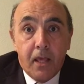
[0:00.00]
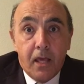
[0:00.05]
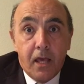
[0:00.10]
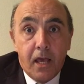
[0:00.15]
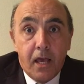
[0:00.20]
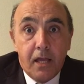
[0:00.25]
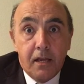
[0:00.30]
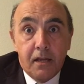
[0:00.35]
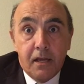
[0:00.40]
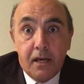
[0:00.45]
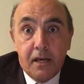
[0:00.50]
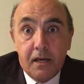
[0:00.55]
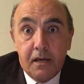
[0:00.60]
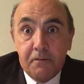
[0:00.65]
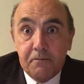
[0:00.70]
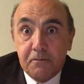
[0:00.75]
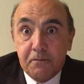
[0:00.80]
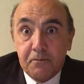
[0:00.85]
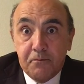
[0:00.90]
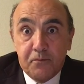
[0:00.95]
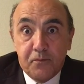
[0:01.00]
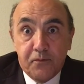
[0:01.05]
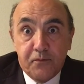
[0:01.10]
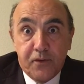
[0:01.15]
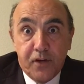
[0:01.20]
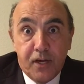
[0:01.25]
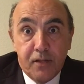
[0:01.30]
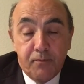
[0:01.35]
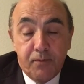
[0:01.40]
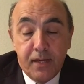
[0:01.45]
And we've
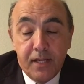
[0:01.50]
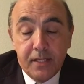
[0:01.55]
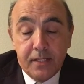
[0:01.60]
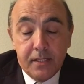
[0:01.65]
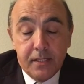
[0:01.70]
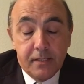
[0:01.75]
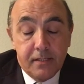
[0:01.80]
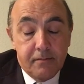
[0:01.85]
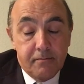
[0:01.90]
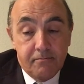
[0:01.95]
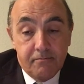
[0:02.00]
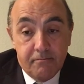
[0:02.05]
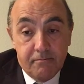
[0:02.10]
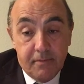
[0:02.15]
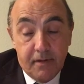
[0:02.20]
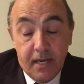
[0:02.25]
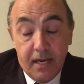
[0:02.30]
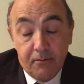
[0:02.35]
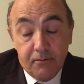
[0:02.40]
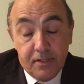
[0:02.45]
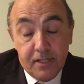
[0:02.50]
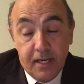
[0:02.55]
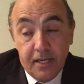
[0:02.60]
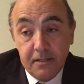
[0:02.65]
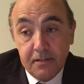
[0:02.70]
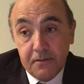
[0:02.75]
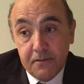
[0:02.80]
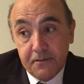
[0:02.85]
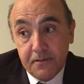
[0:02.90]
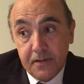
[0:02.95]
gone places outside
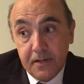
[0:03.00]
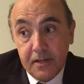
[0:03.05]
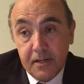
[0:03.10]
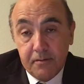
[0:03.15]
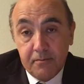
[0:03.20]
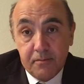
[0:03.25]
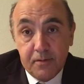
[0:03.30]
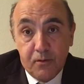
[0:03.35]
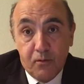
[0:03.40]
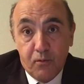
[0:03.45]
of the